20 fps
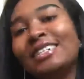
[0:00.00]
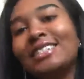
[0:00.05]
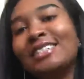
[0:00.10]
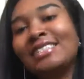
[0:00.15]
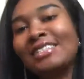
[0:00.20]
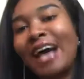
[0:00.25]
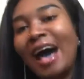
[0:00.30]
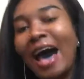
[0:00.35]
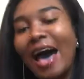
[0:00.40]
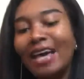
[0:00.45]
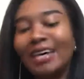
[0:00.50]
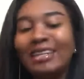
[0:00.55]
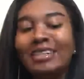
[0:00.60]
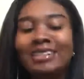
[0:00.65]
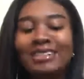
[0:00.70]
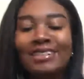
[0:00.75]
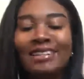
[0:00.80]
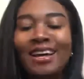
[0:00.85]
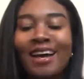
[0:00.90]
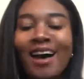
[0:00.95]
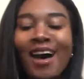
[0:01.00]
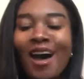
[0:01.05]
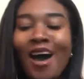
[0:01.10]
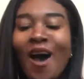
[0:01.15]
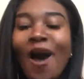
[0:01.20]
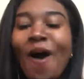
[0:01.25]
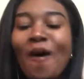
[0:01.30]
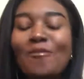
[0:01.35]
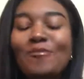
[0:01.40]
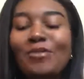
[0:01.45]
it's hot
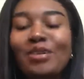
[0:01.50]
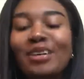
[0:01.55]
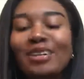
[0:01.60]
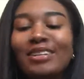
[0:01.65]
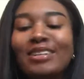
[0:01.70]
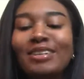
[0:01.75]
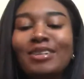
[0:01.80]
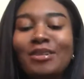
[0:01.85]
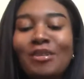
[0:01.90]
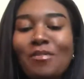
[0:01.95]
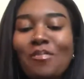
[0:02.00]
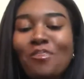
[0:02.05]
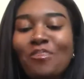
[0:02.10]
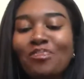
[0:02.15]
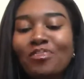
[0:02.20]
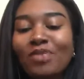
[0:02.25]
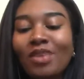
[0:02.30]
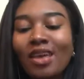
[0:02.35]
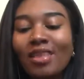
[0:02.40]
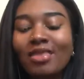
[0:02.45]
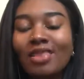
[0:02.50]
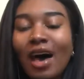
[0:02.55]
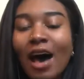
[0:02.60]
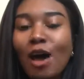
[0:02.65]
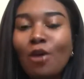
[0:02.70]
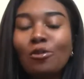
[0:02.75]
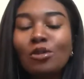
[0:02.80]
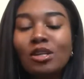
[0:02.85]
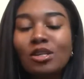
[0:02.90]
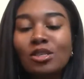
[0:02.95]
but um
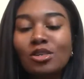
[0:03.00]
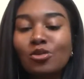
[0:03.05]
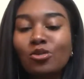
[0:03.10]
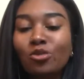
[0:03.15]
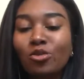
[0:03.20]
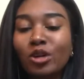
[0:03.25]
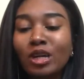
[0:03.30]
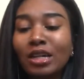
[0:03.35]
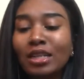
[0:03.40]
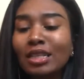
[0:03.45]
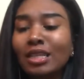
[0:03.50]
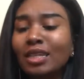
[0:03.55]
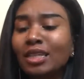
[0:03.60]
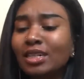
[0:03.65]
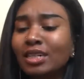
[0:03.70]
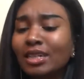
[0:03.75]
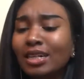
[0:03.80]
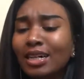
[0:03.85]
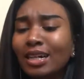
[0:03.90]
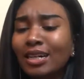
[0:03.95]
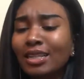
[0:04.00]
that was really good